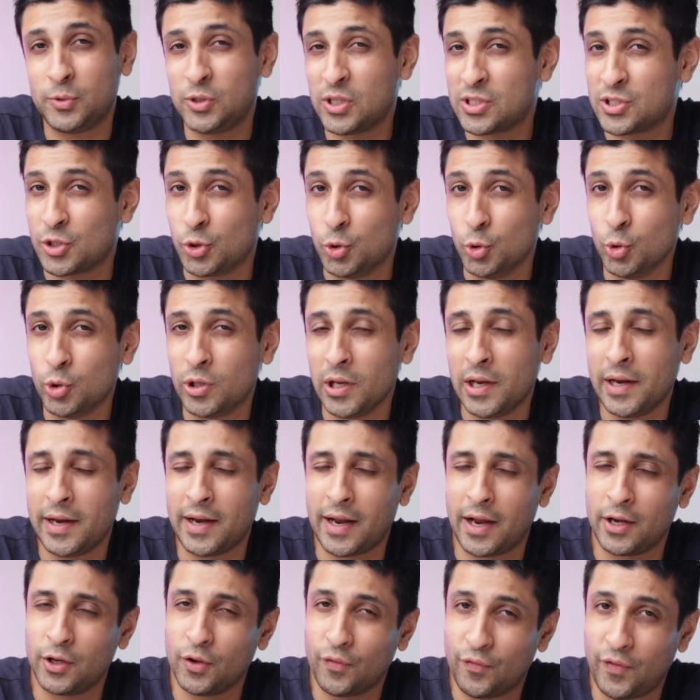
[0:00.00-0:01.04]
Just Google
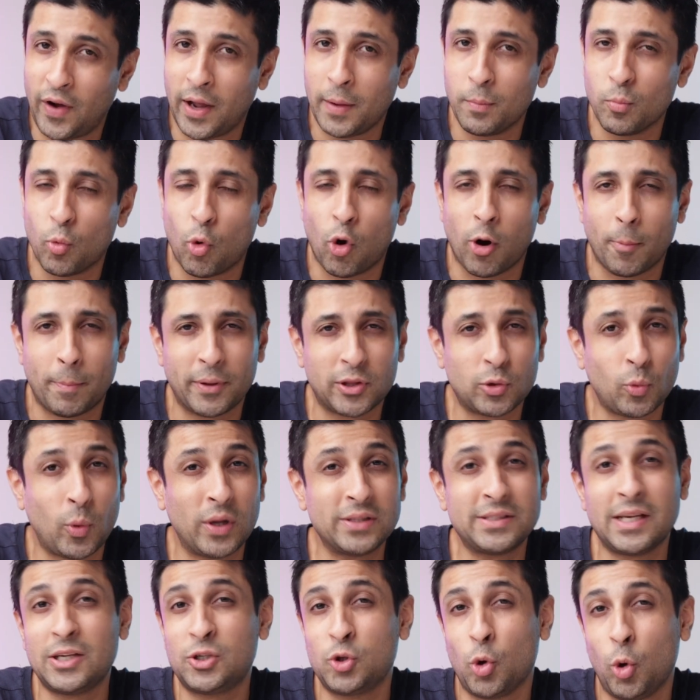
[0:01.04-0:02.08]
it and you'll find more. But the
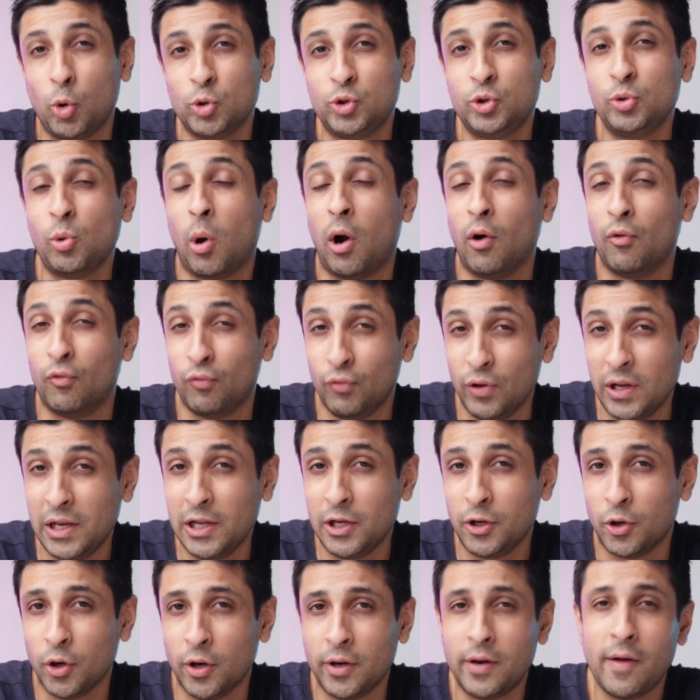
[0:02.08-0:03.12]
ones I told you are really
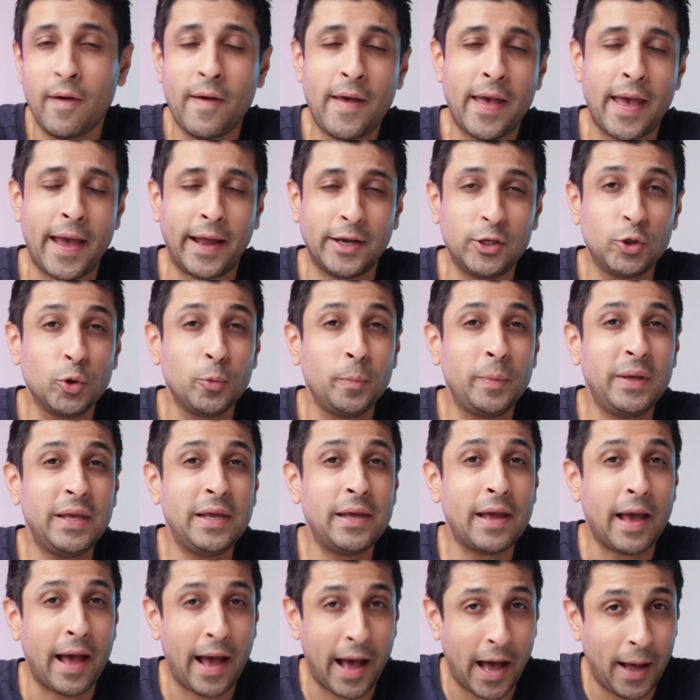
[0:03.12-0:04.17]
good and you'll
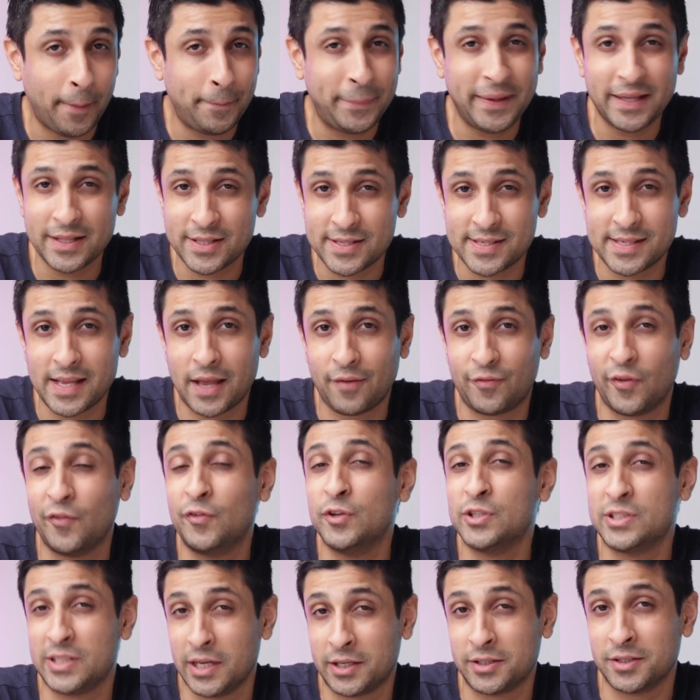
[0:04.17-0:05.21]
be happy and safe if
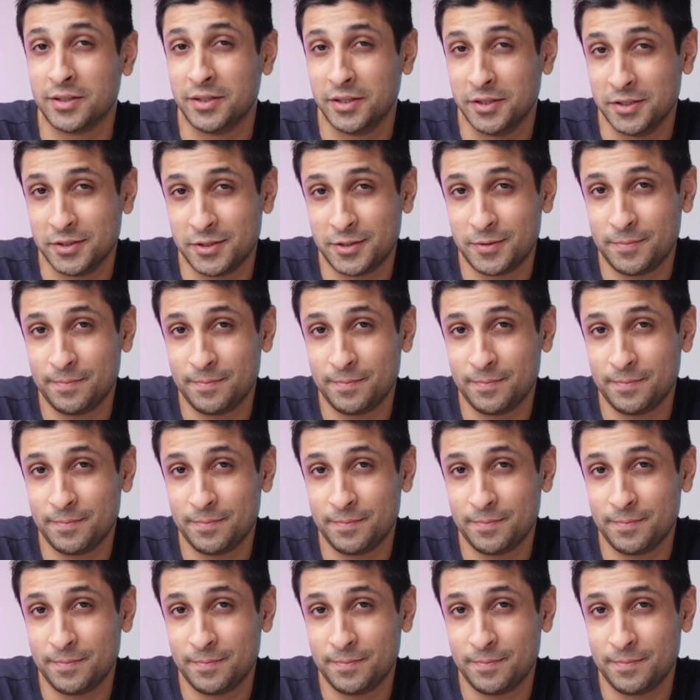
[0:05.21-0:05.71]
you stick to these.